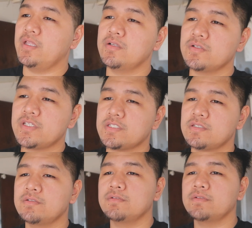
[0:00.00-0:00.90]
and
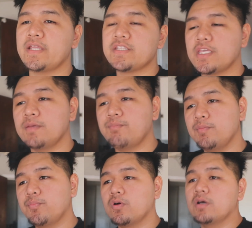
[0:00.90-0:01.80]
just to educate
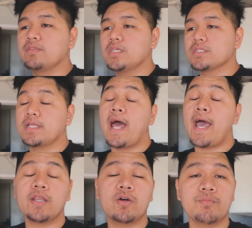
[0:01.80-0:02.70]
people on things that
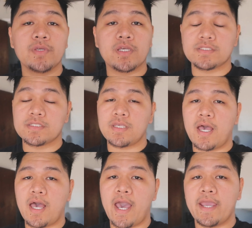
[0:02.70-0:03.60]
I know, because
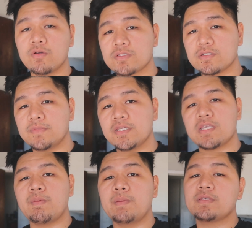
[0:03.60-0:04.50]
I know some
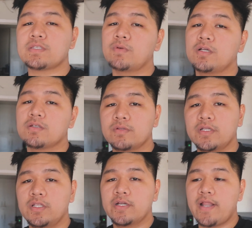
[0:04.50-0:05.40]
things that maybe someone else
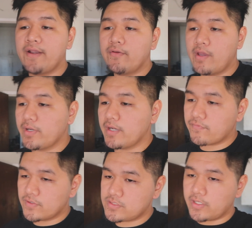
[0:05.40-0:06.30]
wouldn't learn. I know that when I
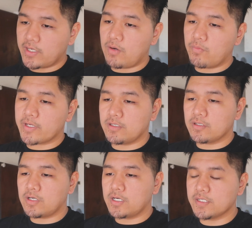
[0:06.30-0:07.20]
first started out working
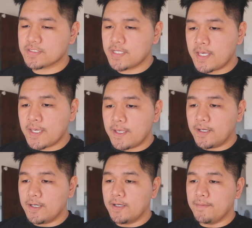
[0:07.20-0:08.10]
on cars,
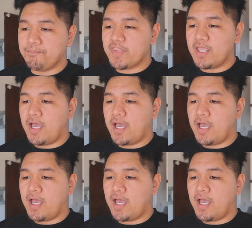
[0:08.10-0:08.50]
I